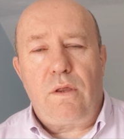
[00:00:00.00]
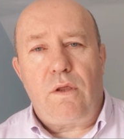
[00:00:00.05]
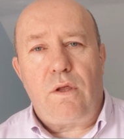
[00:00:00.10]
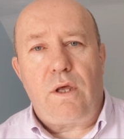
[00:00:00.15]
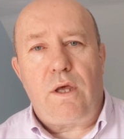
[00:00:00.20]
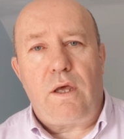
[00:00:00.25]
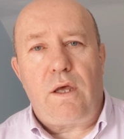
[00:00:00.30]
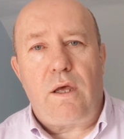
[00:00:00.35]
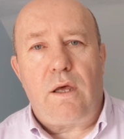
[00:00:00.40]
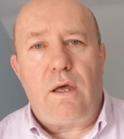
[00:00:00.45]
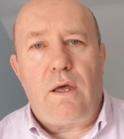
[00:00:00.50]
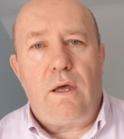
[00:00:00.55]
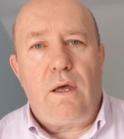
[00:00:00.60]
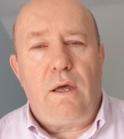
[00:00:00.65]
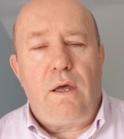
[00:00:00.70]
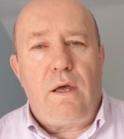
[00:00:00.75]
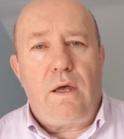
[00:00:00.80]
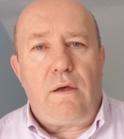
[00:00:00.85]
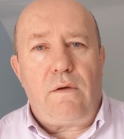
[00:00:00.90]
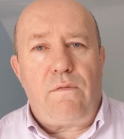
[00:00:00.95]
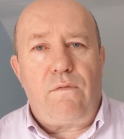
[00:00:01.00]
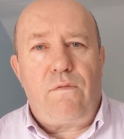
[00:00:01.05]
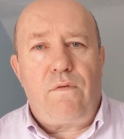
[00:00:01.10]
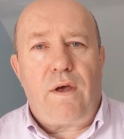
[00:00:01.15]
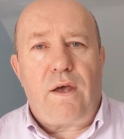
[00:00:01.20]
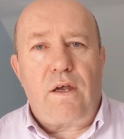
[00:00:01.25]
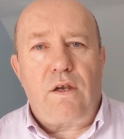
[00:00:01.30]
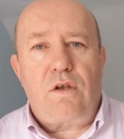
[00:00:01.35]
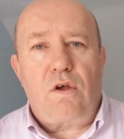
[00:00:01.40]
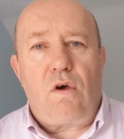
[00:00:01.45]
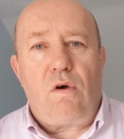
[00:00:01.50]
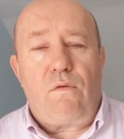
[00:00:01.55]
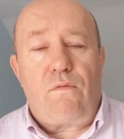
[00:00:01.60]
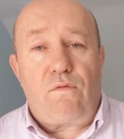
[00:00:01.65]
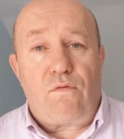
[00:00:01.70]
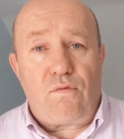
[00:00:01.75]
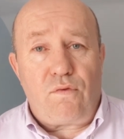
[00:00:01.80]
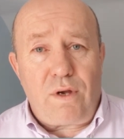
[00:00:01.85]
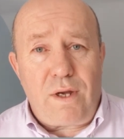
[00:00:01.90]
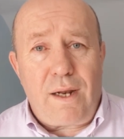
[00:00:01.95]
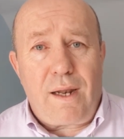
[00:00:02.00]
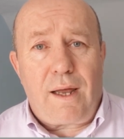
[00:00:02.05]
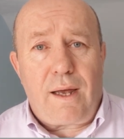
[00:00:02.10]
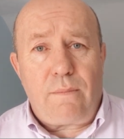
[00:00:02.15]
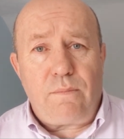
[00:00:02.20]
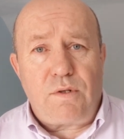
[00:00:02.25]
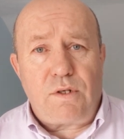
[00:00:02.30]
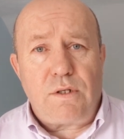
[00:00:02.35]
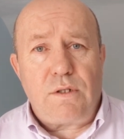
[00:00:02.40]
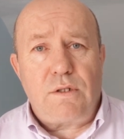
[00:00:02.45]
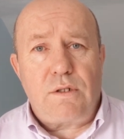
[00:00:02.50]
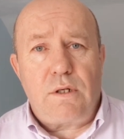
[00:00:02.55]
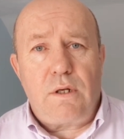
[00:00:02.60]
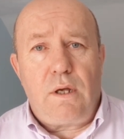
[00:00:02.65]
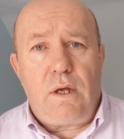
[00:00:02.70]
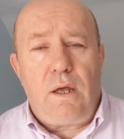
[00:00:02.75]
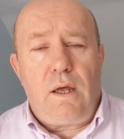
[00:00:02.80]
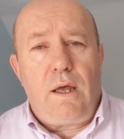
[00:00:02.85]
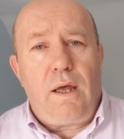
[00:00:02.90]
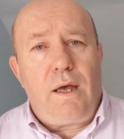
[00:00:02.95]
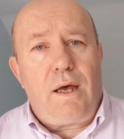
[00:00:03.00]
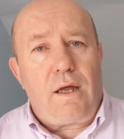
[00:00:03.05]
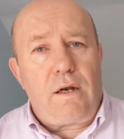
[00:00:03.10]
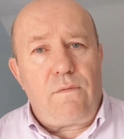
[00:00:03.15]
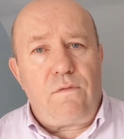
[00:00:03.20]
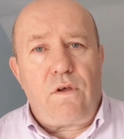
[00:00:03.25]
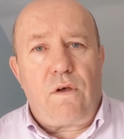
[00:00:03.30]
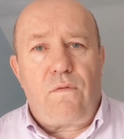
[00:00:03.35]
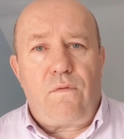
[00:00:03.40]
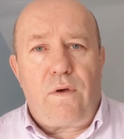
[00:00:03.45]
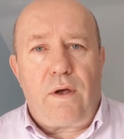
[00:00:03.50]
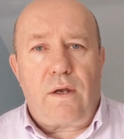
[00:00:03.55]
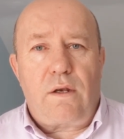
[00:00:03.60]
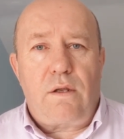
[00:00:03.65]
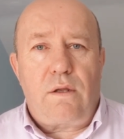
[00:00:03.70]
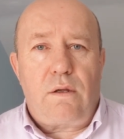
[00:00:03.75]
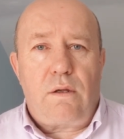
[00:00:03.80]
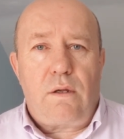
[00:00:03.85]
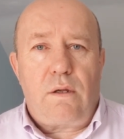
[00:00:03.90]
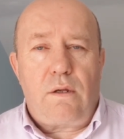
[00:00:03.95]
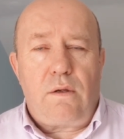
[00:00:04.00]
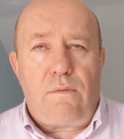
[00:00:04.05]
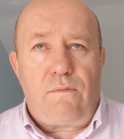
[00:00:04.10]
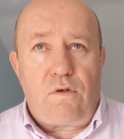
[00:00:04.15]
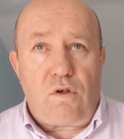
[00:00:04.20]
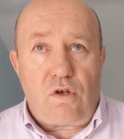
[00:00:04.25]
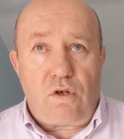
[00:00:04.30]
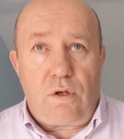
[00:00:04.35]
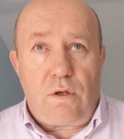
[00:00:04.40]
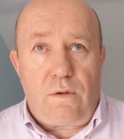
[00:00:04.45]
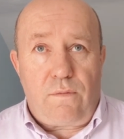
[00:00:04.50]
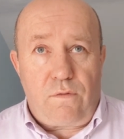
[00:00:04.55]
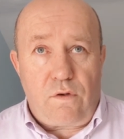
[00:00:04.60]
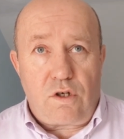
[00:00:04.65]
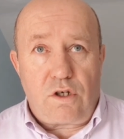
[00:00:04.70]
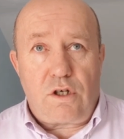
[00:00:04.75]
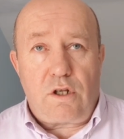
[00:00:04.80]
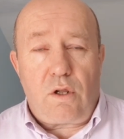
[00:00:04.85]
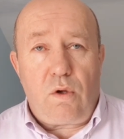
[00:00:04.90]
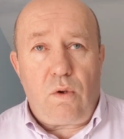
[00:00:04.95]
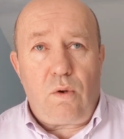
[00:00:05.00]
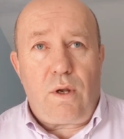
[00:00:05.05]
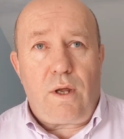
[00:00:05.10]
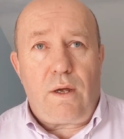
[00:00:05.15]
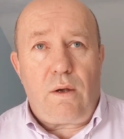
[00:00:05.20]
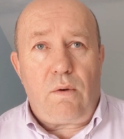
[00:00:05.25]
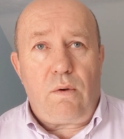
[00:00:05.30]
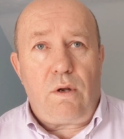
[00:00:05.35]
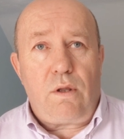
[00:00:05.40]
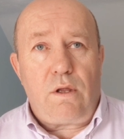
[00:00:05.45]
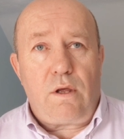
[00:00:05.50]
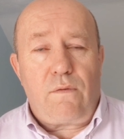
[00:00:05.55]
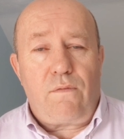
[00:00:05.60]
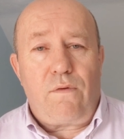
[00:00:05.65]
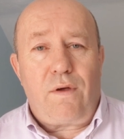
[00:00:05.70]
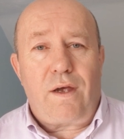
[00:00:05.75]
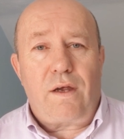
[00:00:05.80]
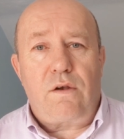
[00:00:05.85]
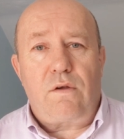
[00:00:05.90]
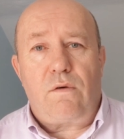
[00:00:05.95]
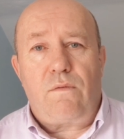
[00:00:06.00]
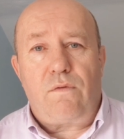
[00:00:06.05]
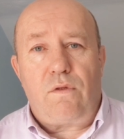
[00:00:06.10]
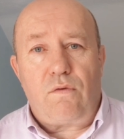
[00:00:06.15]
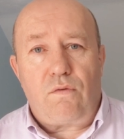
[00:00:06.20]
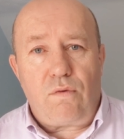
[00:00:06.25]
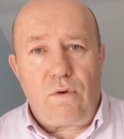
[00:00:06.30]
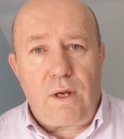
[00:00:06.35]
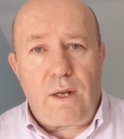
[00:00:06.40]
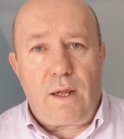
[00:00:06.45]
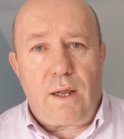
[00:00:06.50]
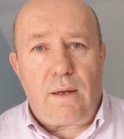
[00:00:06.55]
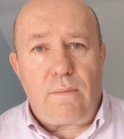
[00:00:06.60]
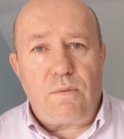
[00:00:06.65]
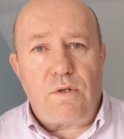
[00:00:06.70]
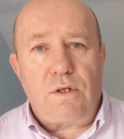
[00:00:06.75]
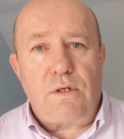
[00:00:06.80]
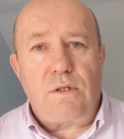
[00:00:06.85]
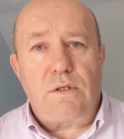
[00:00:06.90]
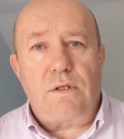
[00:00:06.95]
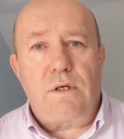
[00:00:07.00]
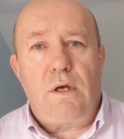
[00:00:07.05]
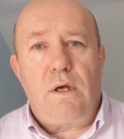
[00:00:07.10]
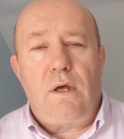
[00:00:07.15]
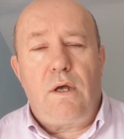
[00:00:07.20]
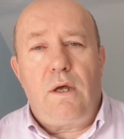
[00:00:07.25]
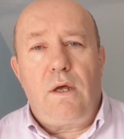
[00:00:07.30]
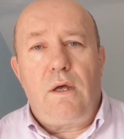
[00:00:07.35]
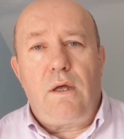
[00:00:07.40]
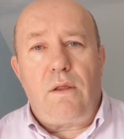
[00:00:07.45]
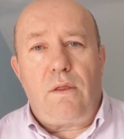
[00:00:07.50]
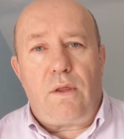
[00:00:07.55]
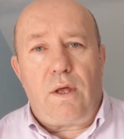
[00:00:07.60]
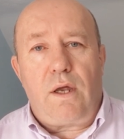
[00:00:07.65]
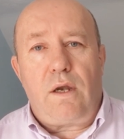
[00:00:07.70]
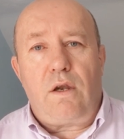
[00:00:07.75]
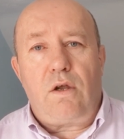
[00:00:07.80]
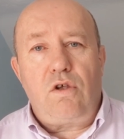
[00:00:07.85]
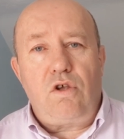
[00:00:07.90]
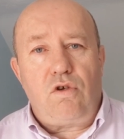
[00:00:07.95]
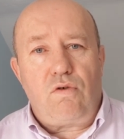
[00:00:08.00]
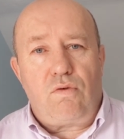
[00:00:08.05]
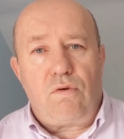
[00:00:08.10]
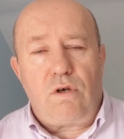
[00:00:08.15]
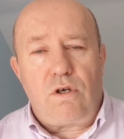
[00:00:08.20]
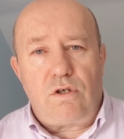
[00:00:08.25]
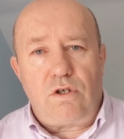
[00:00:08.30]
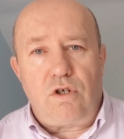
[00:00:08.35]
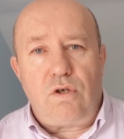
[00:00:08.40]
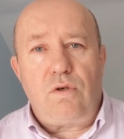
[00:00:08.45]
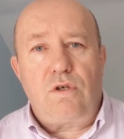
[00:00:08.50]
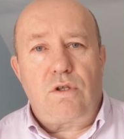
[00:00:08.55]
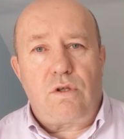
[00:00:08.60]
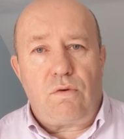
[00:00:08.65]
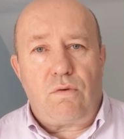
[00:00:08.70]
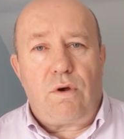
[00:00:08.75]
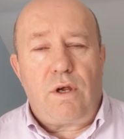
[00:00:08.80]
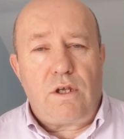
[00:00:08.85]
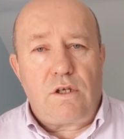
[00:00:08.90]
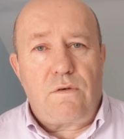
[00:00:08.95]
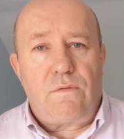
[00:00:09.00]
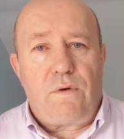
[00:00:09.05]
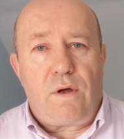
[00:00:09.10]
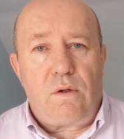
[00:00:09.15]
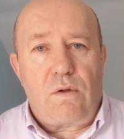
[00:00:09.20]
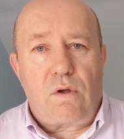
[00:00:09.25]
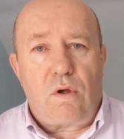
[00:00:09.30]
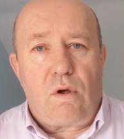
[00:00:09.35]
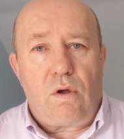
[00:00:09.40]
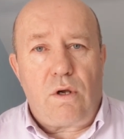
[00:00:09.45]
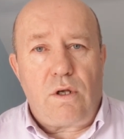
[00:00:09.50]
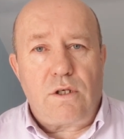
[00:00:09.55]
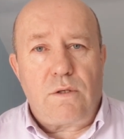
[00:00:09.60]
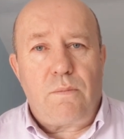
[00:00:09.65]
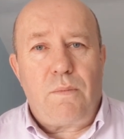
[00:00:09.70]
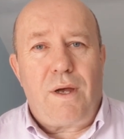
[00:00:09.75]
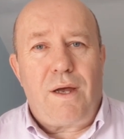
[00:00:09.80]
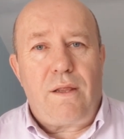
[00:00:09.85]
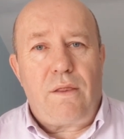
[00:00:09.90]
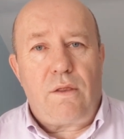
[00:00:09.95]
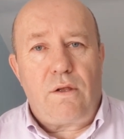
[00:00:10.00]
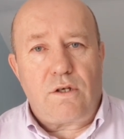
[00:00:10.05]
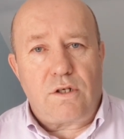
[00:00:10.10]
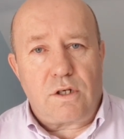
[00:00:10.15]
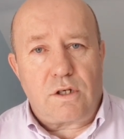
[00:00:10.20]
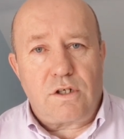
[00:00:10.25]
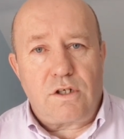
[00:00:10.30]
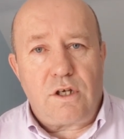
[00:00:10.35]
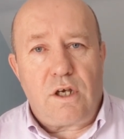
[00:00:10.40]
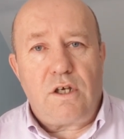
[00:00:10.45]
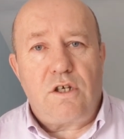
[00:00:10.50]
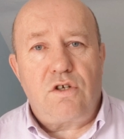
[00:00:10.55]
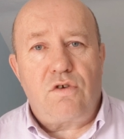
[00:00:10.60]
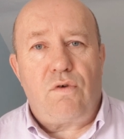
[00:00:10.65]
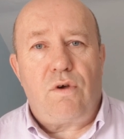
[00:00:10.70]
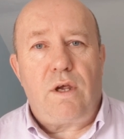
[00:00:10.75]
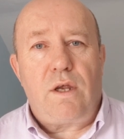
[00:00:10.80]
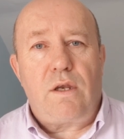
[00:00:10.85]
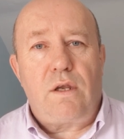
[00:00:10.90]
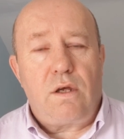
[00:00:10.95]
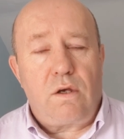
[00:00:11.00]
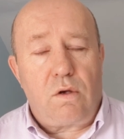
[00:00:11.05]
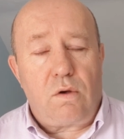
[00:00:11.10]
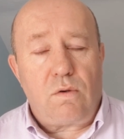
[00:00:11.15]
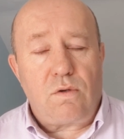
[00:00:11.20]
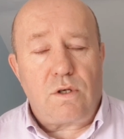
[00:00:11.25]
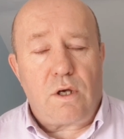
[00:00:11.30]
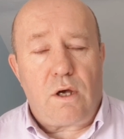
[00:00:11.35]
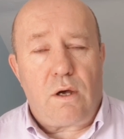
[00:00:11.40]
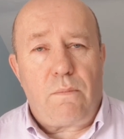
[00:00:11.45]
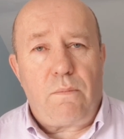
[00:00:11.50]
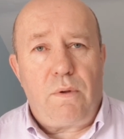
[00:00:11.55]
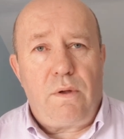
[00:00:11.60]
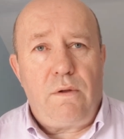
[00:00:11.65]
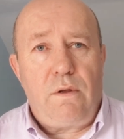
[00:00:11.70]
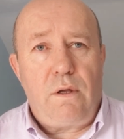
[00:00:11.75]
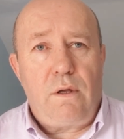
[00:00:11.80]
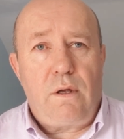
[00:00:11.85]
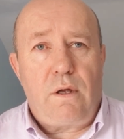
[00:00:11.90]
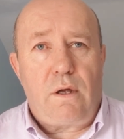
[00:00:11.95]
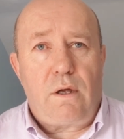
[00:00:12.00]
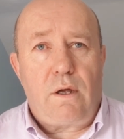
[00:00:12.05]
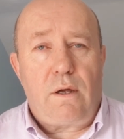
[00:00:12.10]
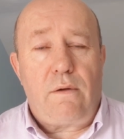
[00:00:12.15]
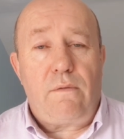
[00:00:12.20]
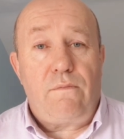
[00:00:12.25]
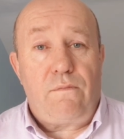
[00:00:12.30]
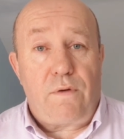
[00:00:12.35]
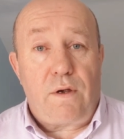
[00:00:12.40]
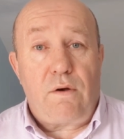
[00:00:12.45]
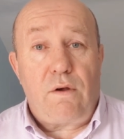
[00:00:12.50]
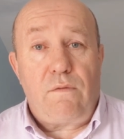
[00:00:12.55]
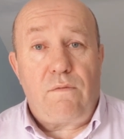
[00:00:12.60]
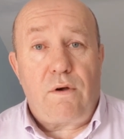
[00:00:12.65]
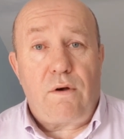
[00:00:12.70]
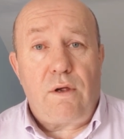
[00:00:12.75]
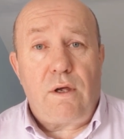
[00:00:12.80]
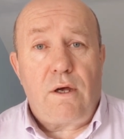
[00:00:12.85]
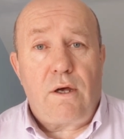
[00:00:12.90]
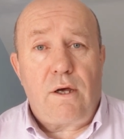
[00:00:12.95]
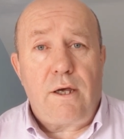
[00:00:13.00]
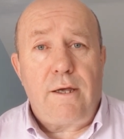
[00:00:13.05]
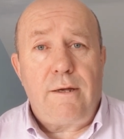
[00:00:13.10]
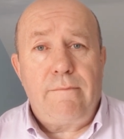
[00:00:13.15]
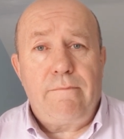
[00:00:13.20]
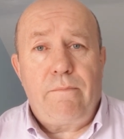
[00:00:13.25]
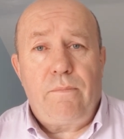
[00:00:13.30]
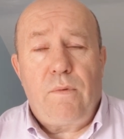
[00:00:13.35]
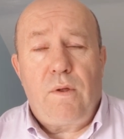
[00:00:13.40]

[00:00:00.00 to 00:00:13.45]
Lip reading: the effect of relapses, and if you slow down the effect of the relapses, then you reduce the rates of alcoholism, and the success rate goes up very, very high.